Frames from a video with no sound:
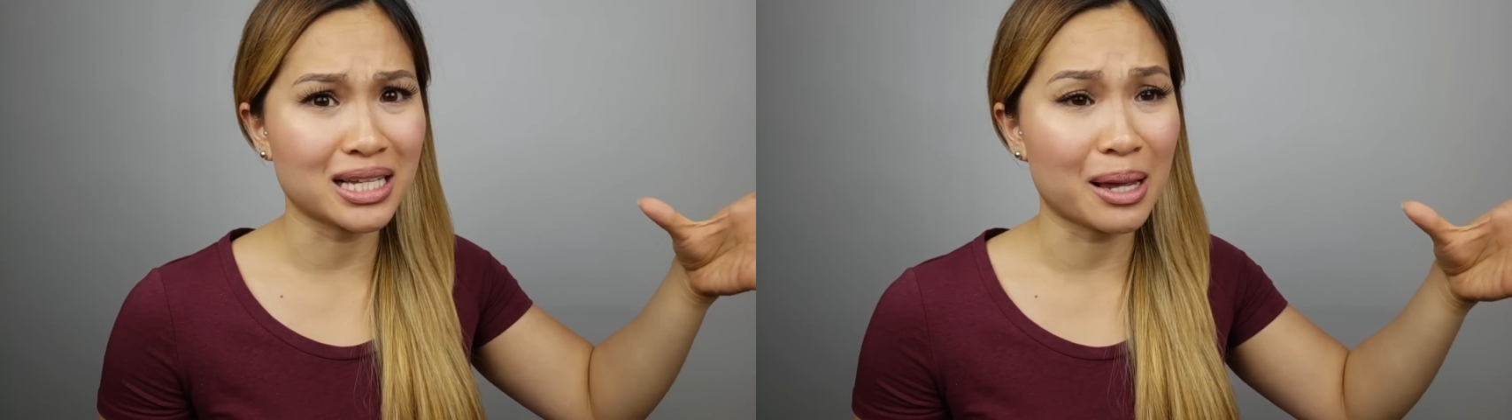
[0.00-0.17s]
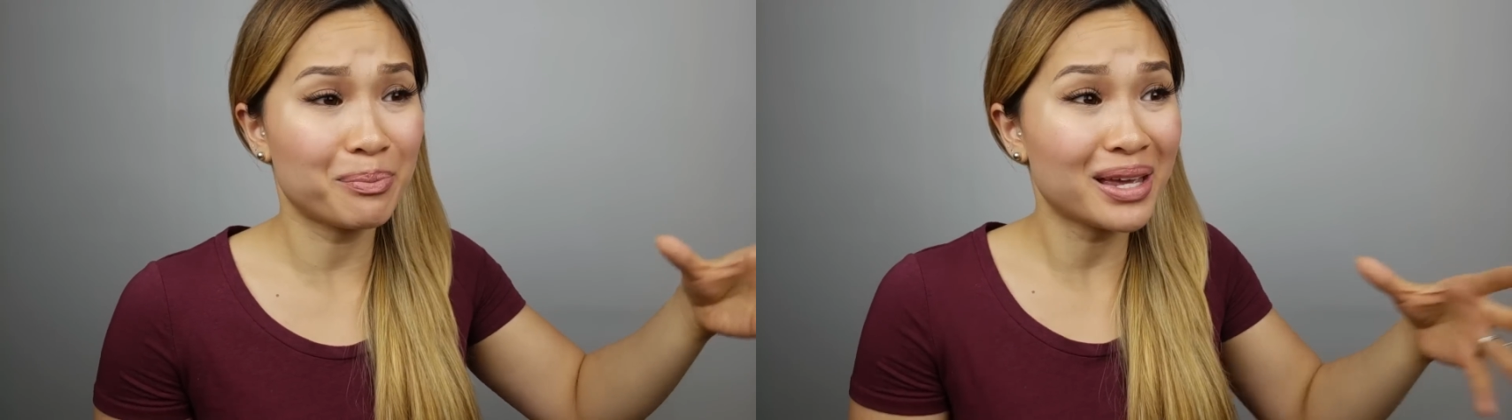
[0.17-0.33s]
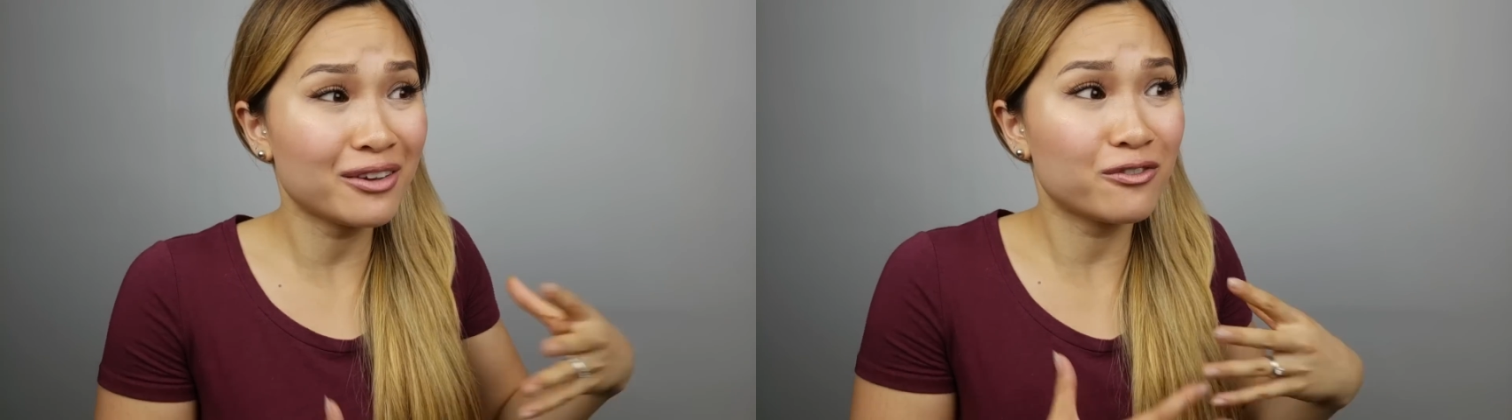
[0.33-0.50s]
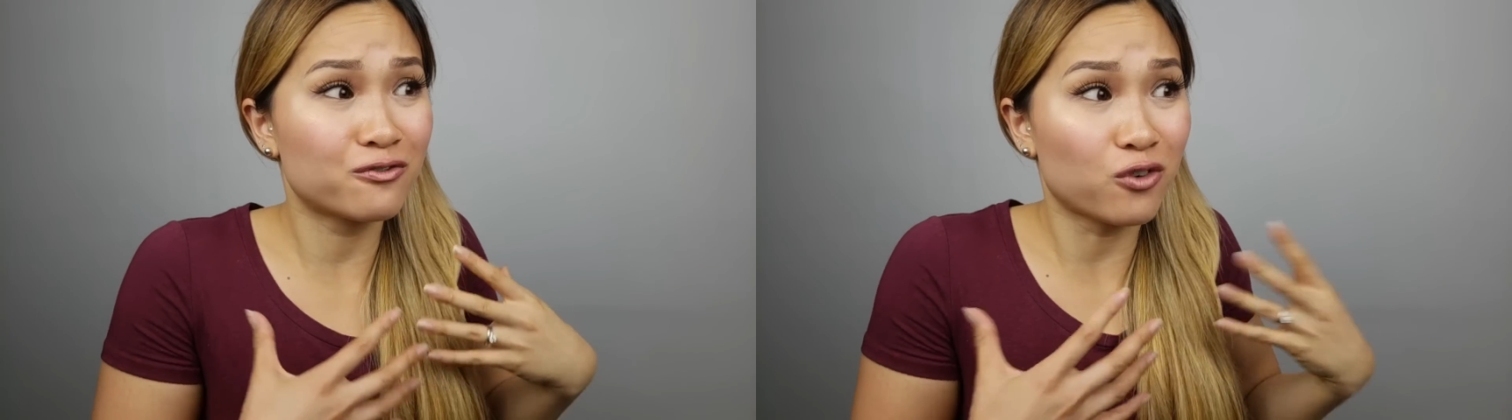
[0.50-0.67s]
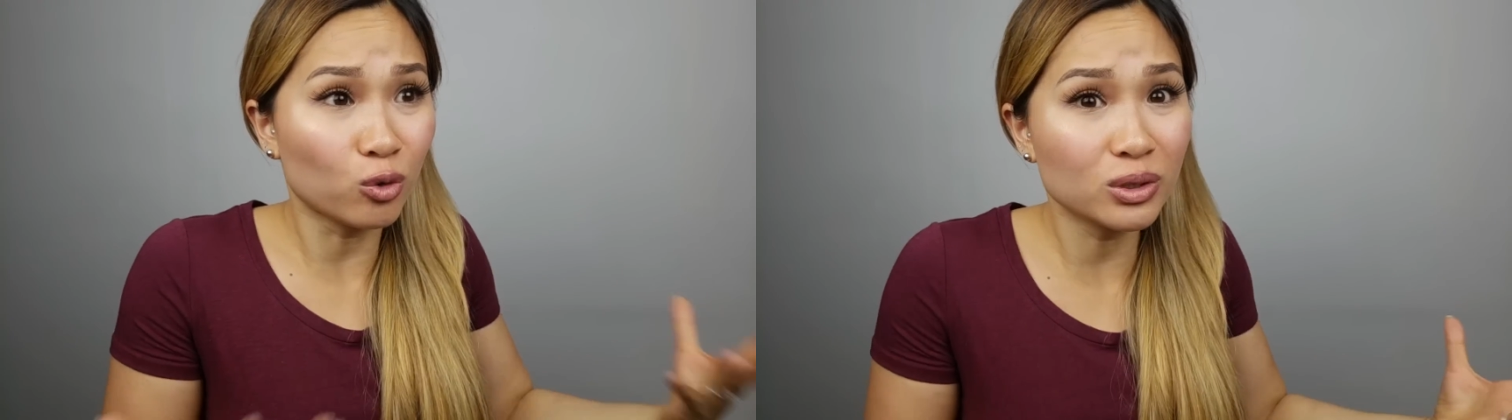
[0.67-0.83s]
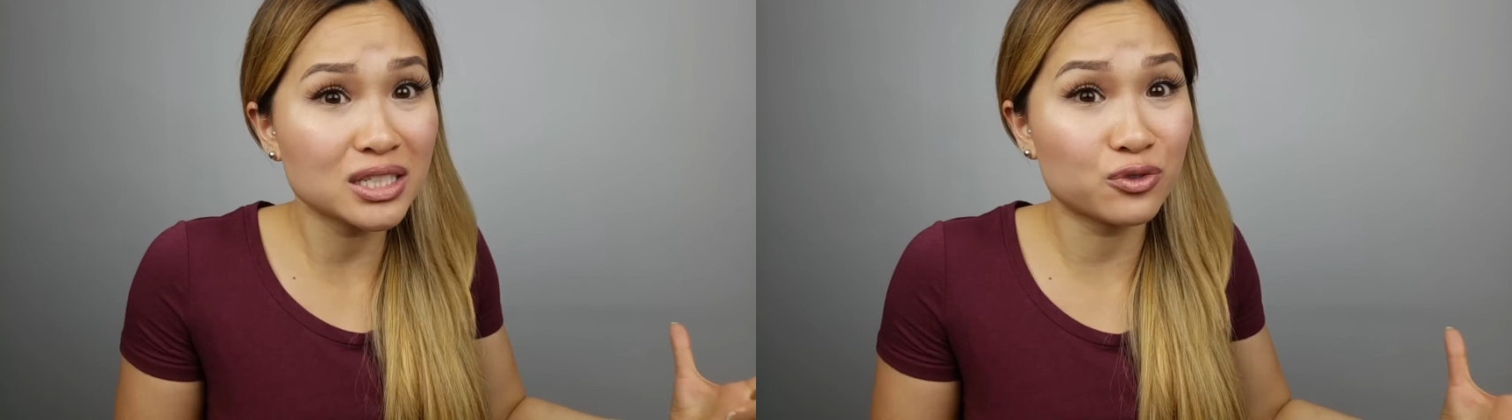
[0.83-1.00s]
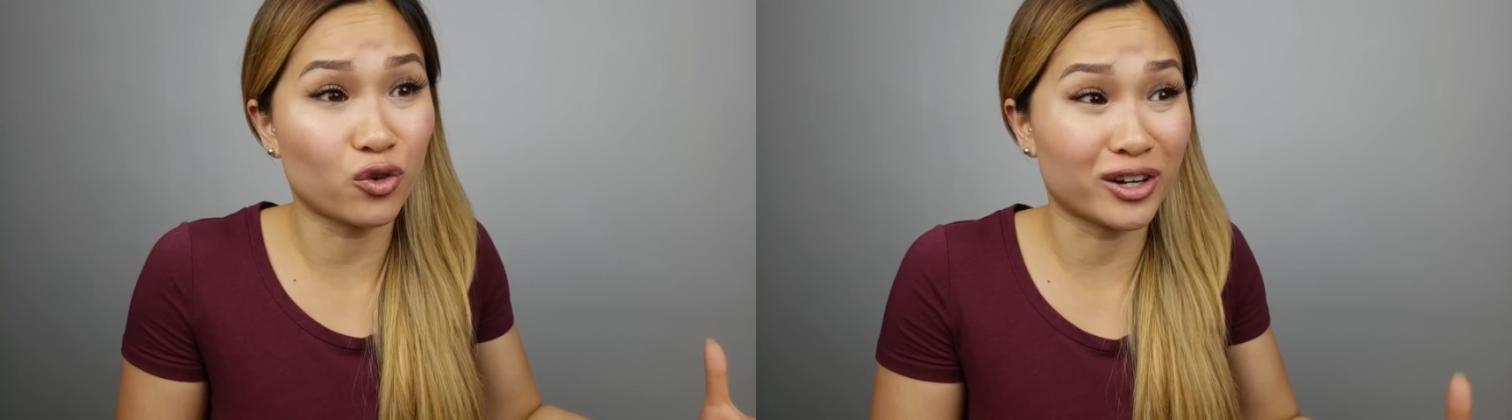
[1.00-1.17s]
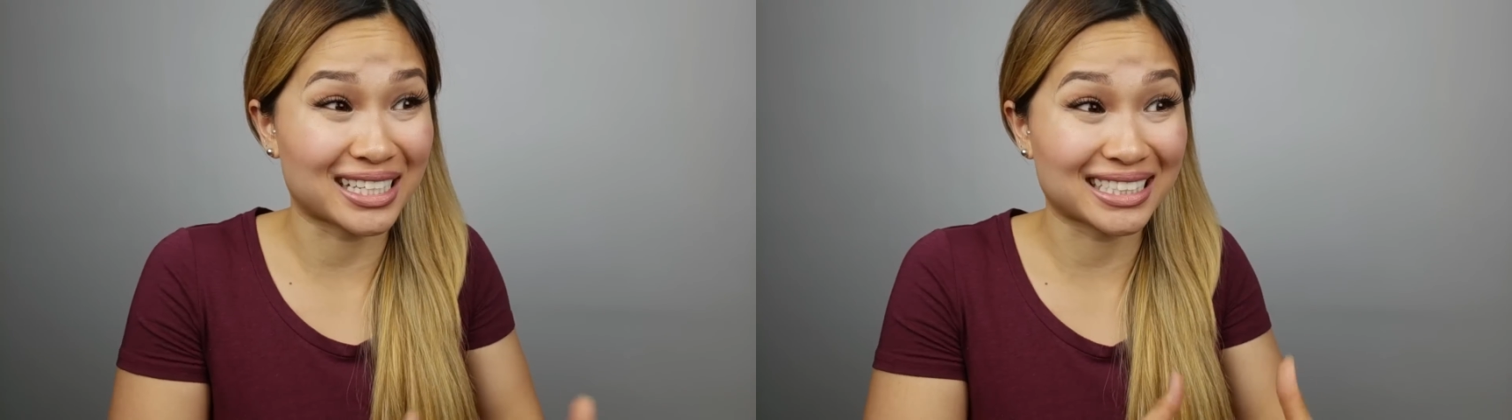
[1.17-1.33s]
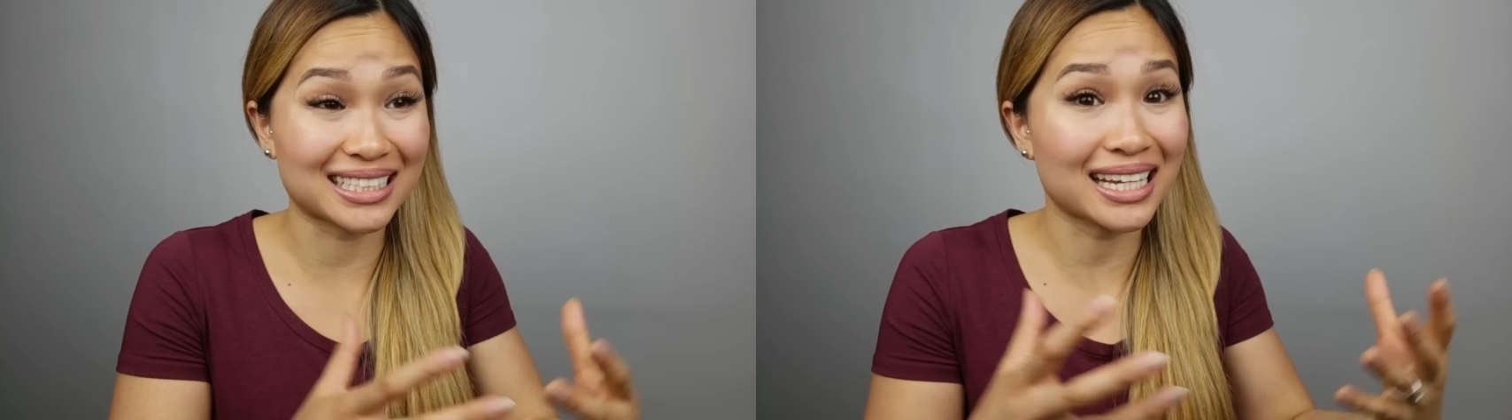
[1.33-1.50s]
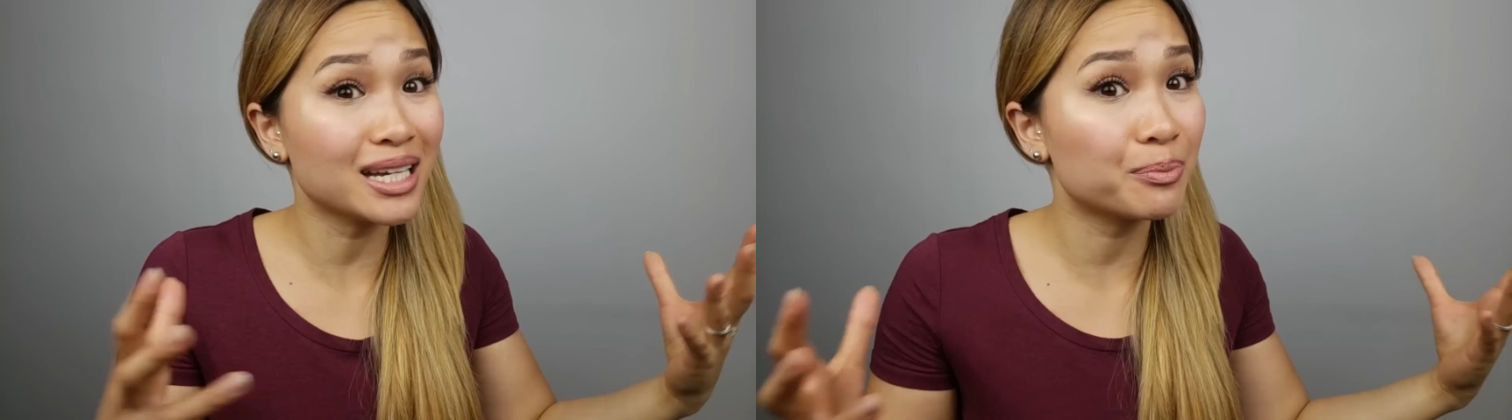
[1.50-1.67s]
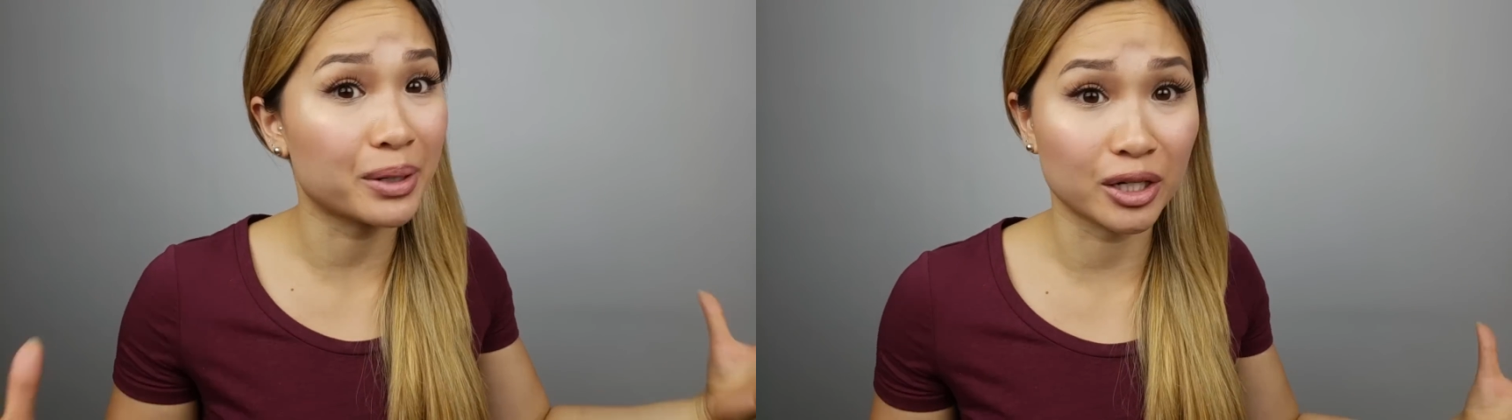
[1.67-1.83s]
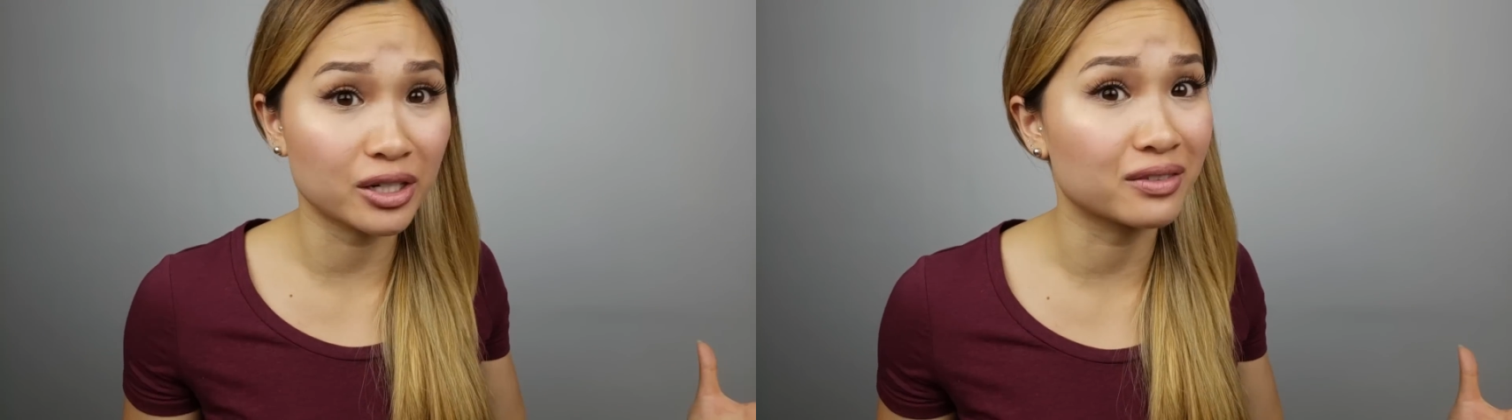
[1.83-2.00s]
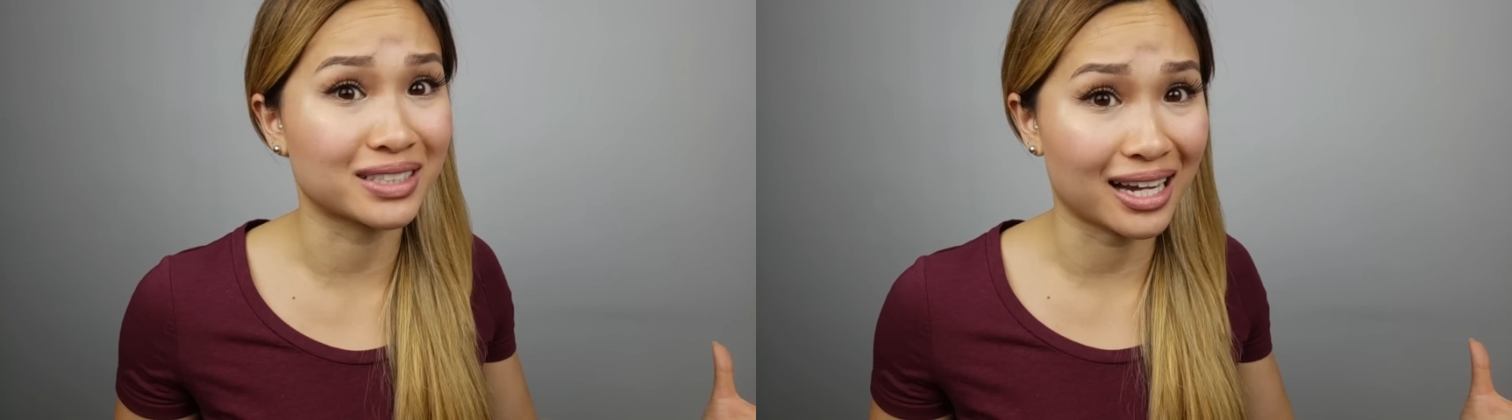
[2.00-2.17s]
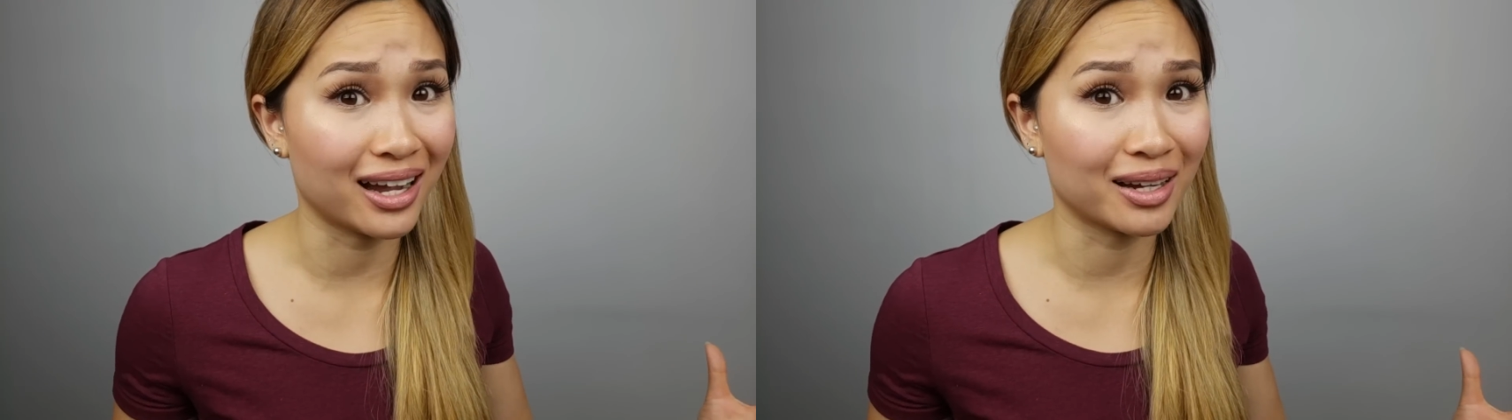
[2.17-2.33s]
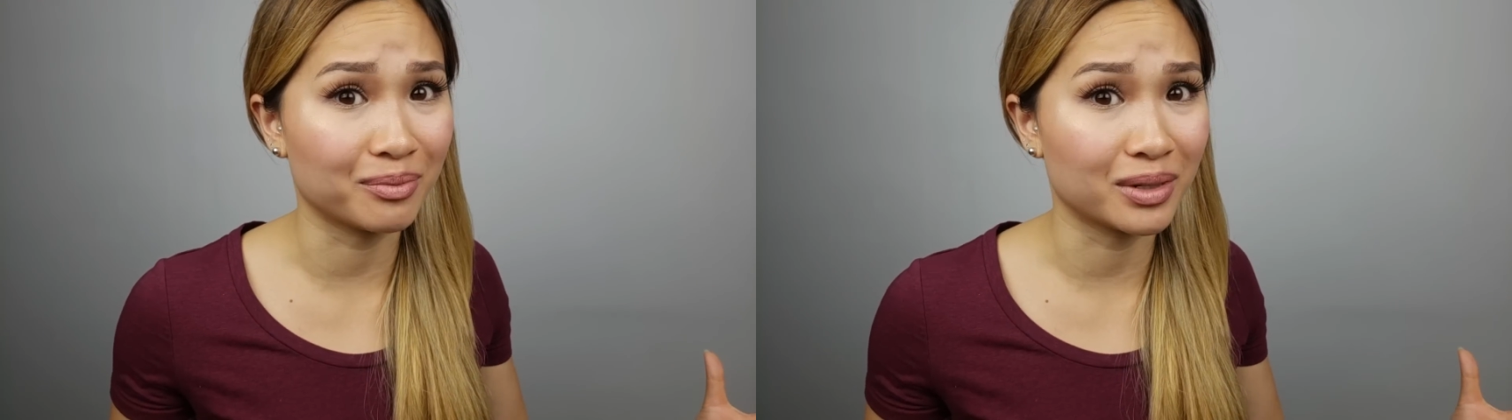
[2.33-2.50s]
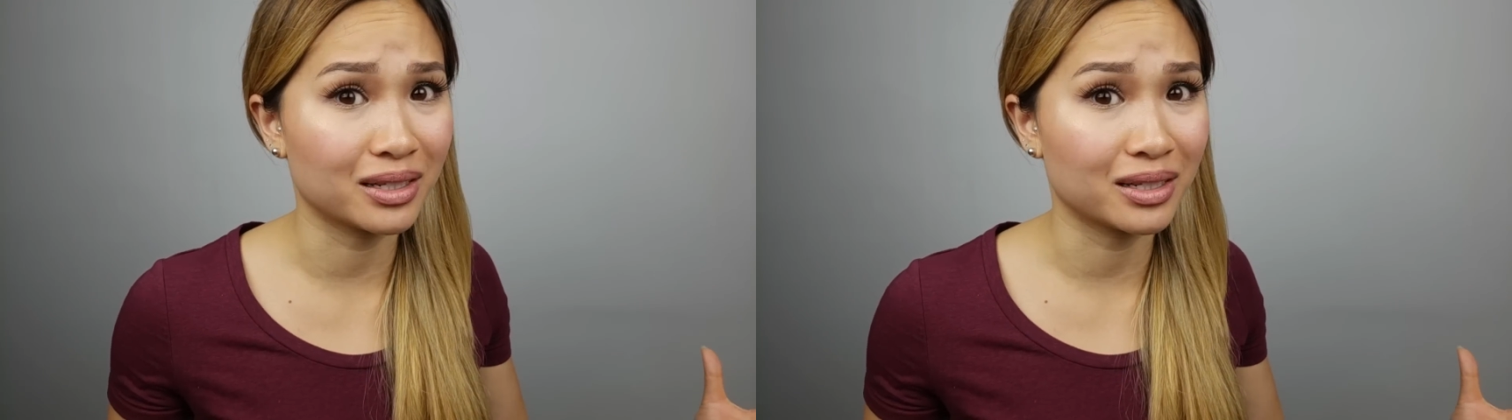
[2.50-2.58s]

and being phoneless for an extended period of time.